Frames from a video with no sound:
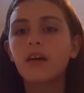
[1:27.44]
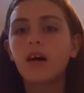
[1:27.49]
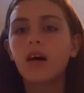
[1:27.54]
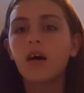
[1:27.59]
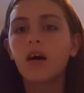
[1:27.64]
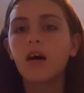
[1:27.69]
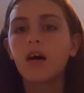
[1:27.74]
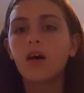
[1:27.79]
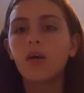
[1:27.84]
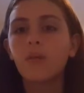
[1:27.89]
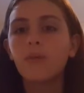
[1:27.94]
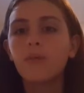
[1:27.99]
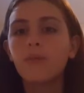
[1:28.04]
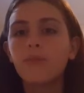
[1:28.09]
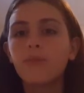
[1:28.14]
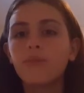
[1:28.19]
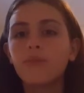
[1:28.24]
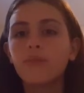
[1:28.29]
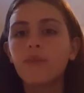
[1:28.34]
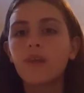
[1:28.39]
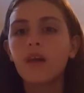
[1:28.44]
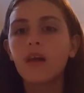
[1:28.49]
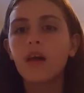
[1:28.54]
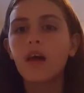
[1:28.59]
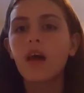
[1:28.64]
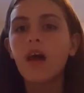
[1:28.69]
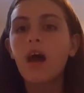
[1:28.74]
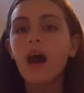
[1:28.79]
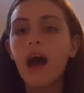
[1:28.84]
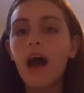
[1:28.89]

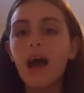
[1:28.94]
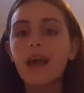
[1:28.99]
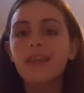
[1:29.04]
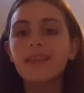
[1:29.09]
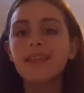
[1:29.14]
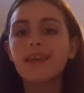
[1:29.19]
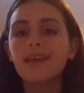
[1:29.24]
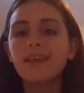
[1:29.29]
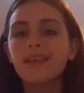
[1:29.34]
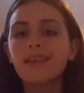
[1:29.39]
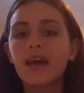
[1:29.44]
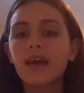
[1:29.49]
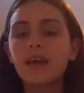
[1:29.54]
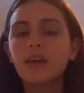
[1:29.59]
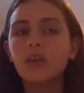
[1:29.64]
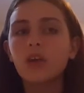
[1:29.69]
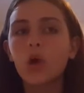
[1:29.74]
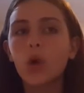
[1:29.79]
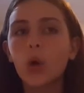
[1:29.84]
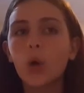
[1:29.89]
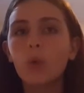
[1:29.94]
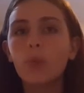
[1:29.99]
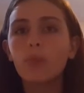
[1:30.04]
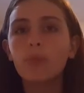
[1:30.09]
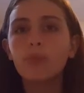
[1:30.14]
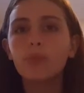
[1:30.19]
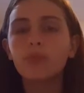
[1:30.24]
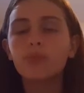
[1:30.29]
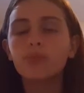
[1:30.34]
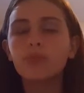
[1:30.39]
I think that, you
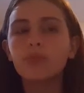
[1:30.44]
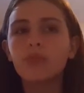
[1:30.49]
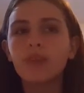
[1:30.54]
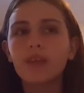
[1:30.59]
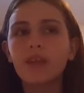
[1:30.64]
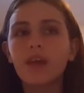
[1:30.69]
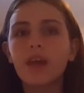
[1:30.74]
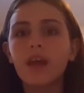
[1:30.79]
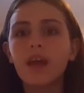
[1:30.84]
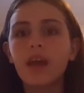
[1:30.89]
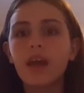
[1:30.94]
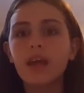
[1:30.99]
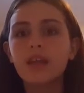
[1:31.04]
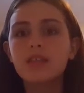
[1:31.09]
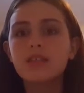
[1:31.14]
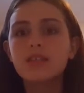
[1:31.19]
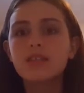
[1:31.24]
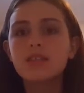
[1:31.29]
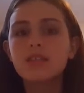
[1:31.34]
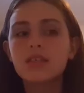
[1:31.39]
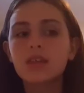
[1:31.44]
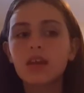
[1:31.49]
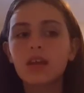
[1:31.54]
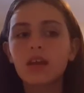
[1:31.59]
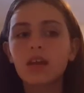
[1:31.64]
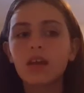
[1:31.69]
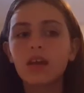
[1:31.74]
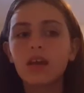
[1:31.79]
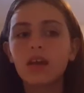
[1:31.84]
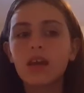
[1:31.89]
know, it's
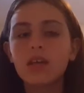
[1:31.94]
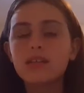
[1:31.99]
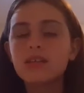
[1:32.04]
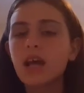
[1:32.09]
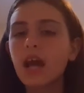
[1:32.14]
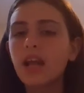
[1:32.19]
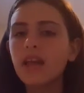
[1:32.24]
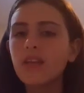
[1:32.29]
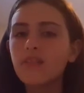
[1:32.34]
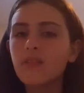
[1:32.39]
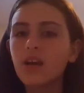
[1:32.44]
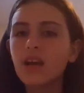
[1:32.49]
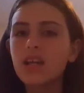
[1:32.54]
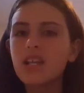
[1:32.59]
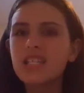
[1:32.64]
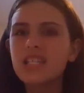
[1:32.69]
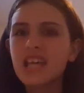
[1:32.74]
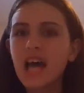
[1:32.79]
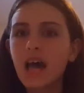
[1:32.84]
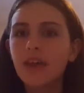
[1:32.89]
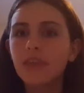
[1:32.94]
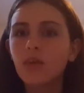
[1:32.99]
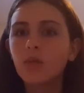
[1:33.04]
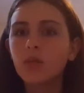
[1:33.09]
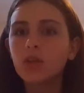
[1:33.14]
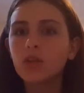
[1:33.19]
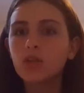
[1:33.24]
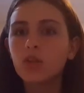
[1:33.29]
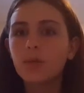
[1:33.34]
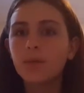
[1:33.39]
kind of very sad that
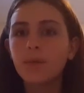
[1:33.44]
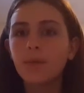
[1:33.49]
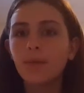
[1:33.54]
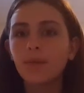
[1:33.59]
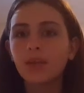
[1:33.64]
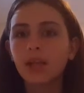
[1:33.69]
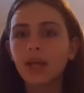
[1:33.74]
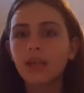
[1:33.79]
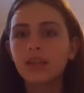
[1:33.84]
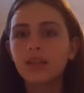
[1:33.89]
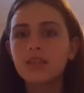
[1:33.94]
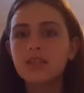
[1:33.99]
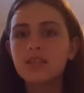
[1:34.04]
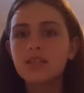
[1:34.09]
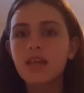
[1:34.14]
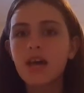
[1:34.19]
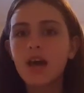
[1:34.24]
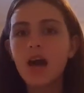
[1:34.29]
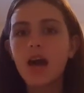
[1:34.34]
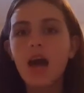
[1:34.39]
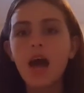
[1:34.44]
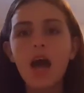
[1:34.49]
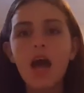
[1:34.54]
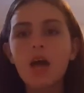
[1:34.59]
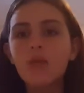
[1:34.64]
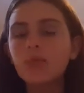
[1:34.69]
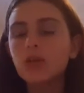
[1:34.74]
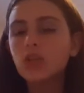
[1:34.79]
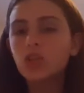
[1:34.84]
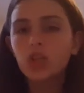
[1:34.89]
we treat people like this,
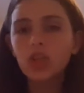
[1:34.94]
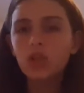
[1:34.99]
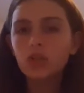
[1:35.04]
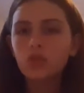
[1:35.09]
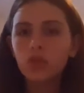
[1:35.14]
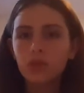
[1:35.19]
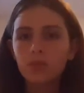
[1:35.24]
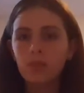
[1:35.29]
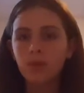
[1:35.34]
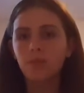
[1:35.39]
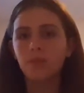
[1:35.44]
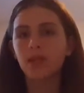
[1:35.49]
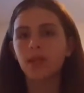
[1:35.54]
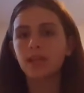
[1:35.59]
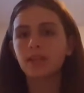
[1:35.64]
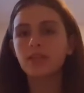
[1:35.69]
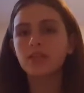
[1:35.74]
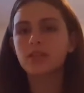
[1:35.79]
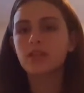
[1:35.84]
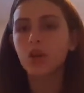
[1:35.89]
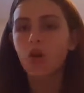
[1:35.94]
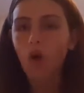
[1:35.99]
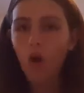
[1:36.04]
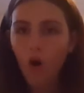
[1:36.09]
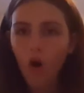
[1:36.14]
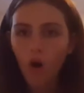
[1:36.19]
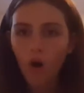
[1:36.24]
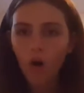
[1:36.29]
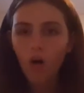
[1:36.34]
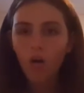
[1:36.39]
and we shouldn't treat people like this at
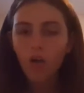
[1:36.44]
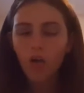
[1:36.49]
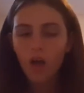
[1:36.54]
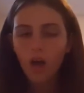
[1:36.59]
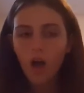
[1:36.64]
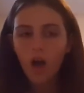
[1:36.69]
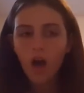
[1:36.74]
all.